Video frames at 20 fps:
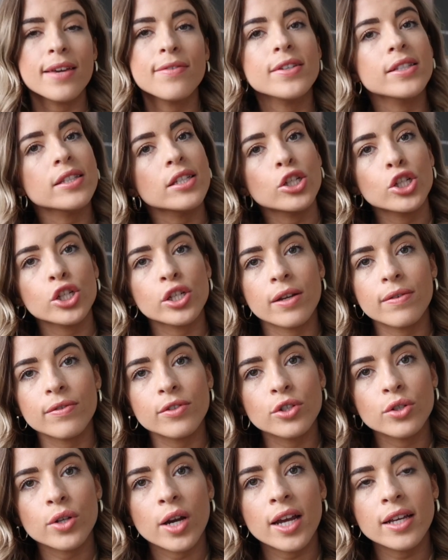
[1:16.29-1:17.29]
If it's a
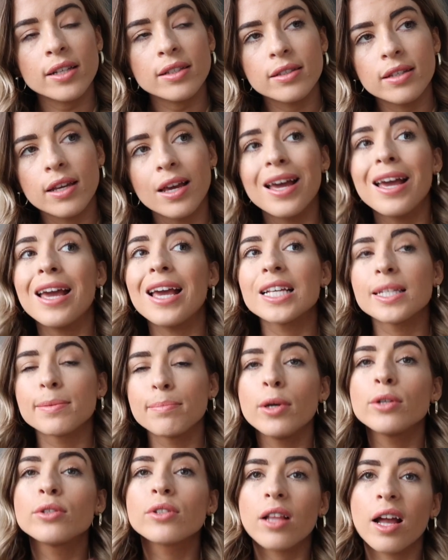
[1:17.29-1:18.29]
shift dress, it's
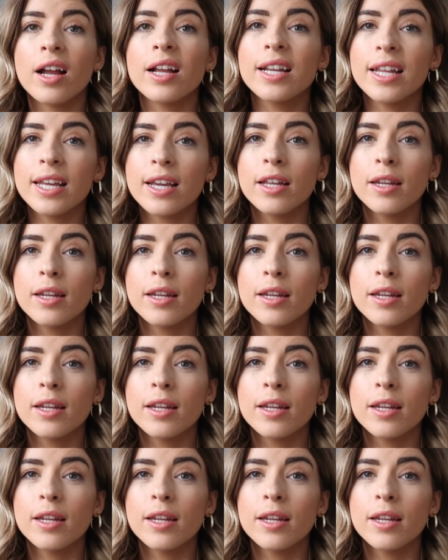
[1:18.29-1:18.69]
most likely